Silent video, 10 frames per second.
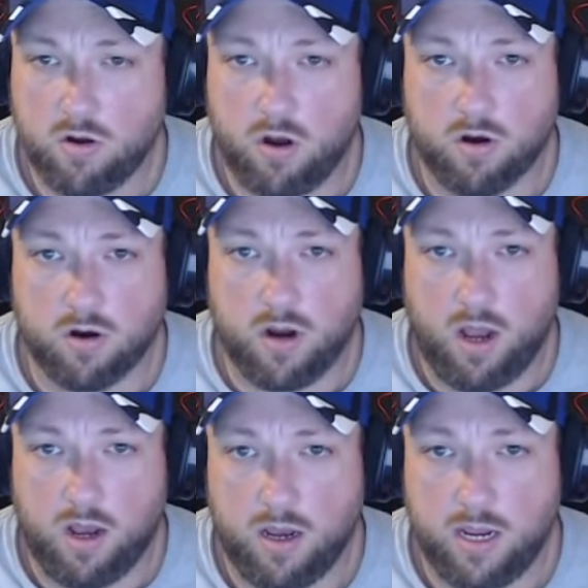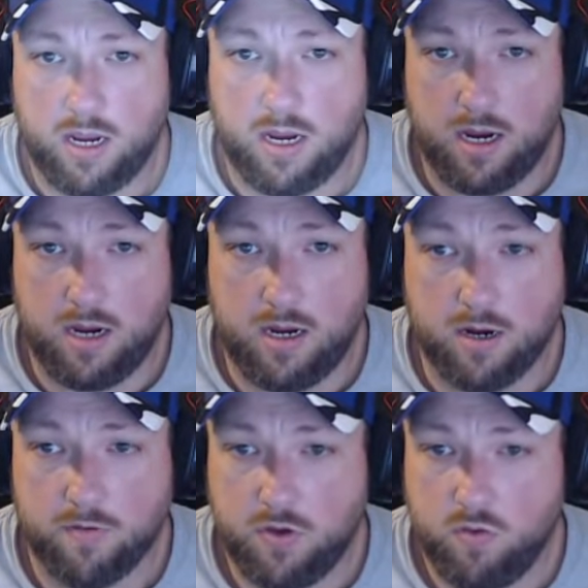or
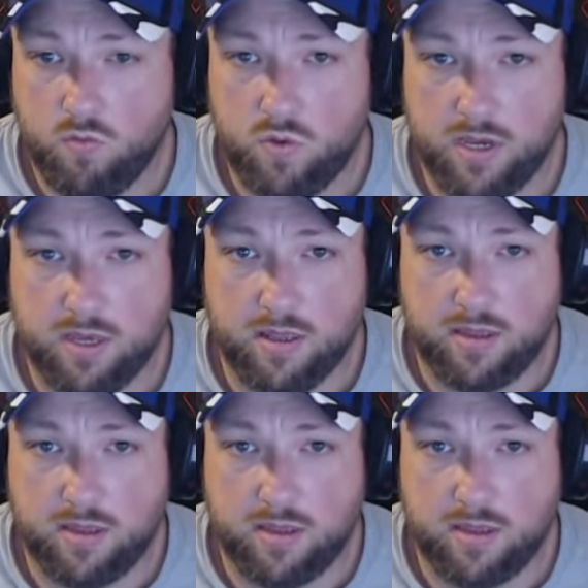interview with